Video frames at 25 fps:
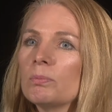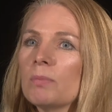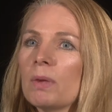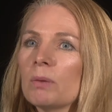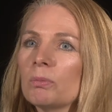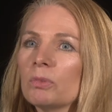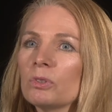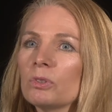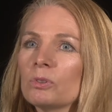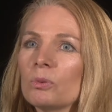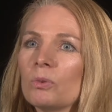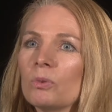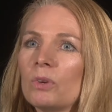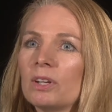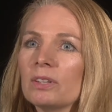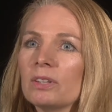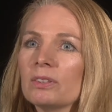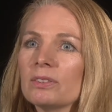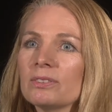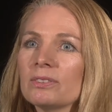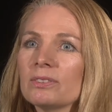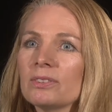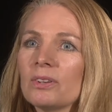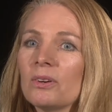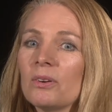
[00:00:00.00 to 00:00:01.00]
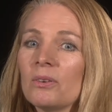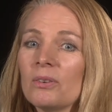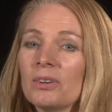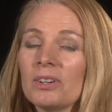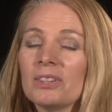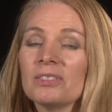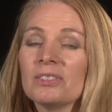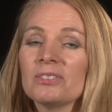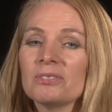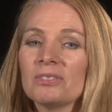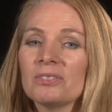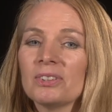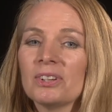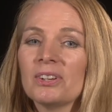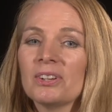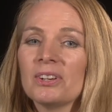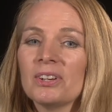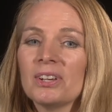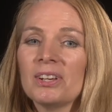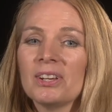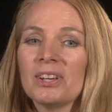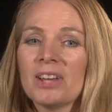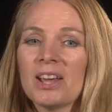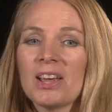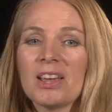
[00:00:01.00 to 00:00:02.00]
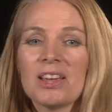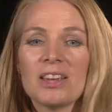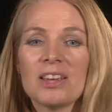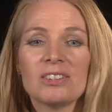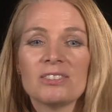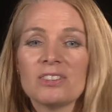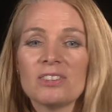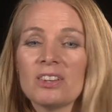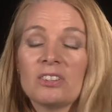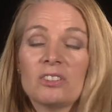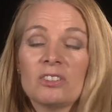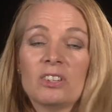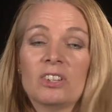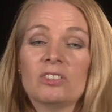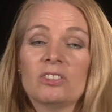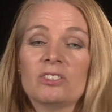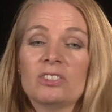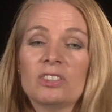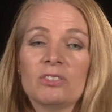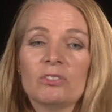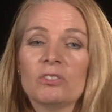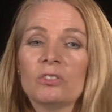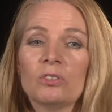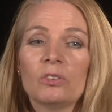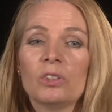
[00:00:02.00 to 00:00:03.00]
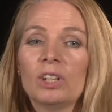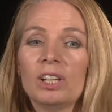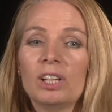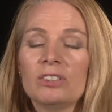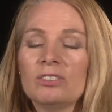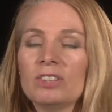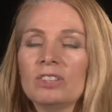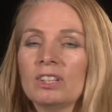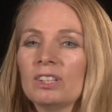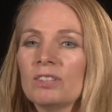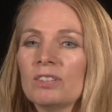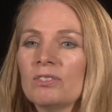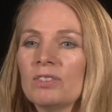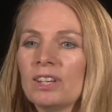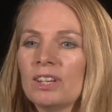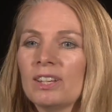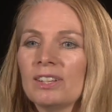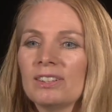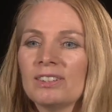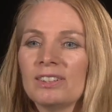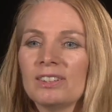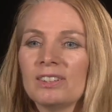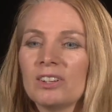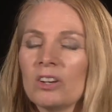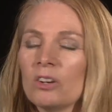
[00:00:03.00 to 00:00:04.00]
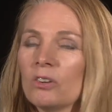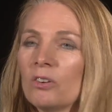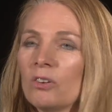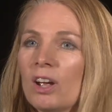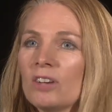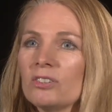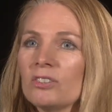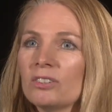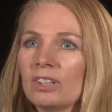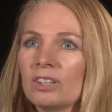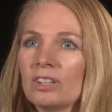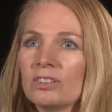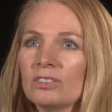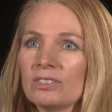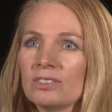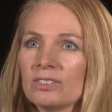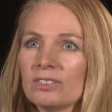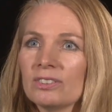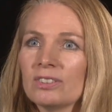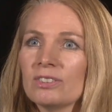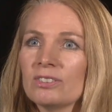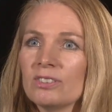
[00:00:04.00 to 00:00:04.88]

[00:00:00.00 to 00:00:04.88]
members want. So it's really significant, and congratulations to